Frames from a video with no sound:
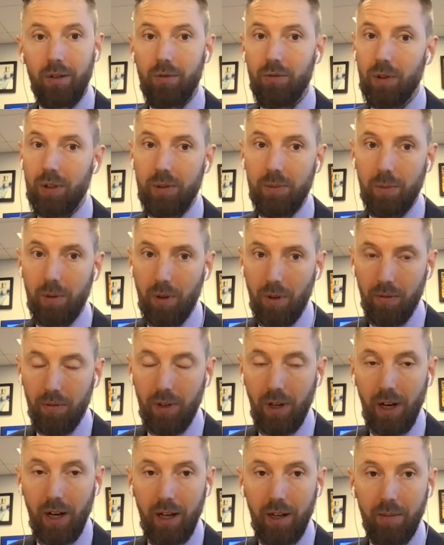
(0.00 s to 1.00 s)
Trust me, you have
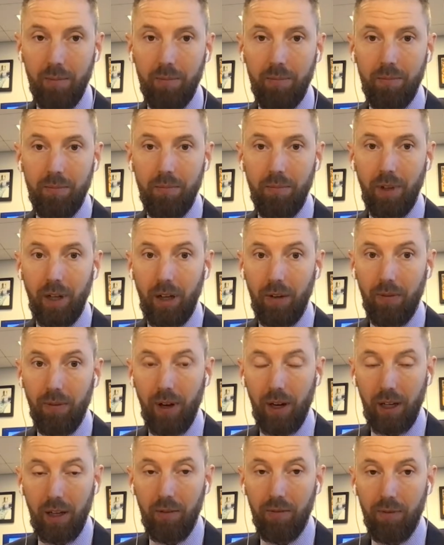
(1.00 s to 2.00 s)
time. Like if
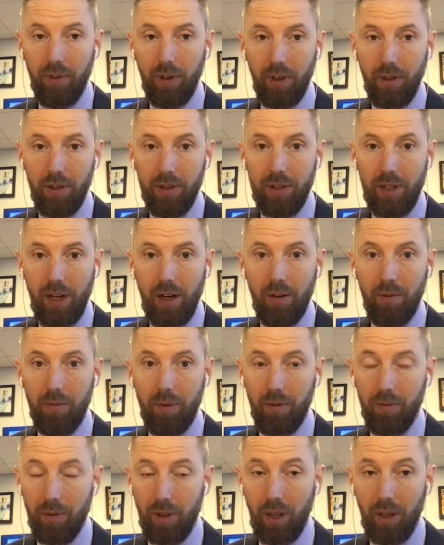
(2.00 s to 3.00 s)
I can figure this out, I
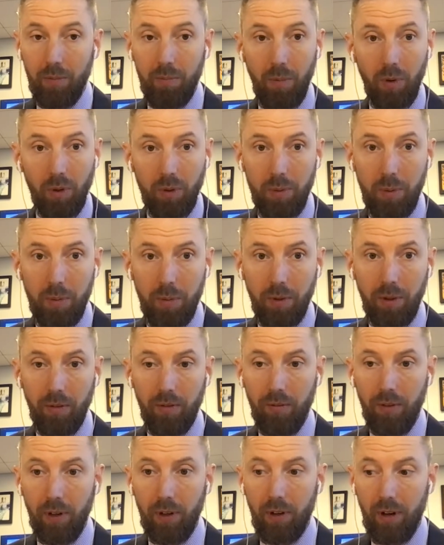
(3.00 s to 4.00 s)
don't think most people
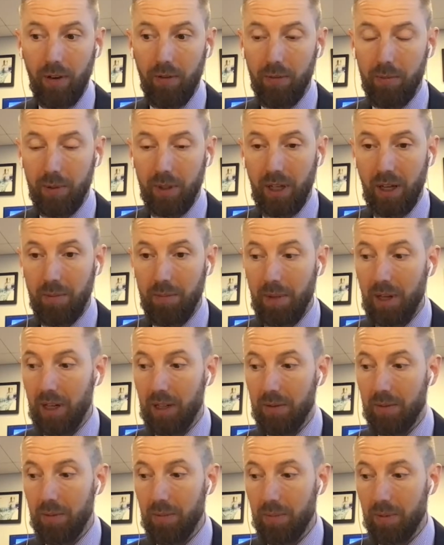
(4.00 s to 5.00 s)
can figure out from a time
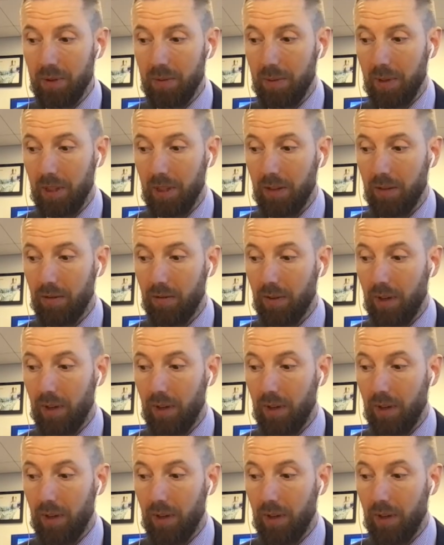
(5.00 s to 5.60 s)
management perspective.